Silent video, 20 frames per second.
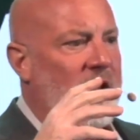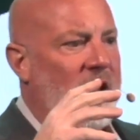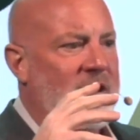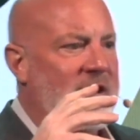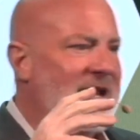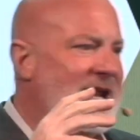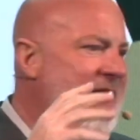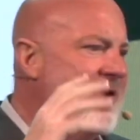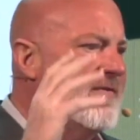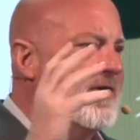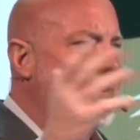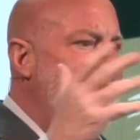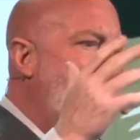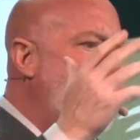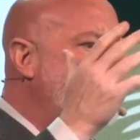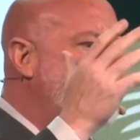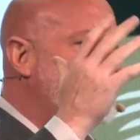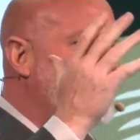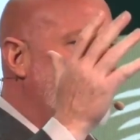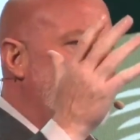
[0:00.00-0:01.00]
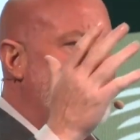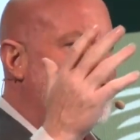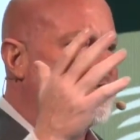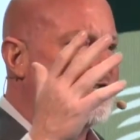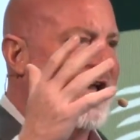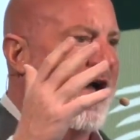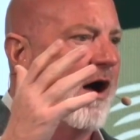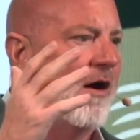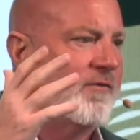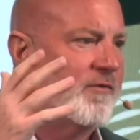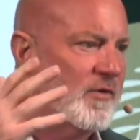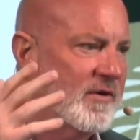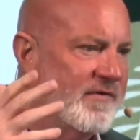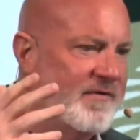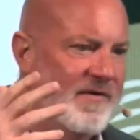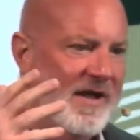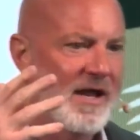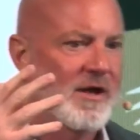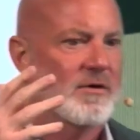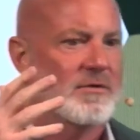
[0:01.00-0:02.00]
even nature itself
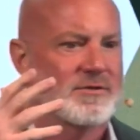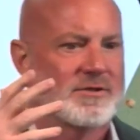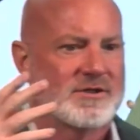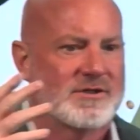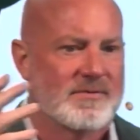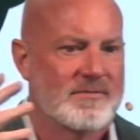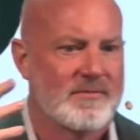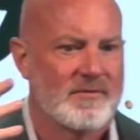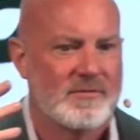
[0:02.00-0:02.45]
reveals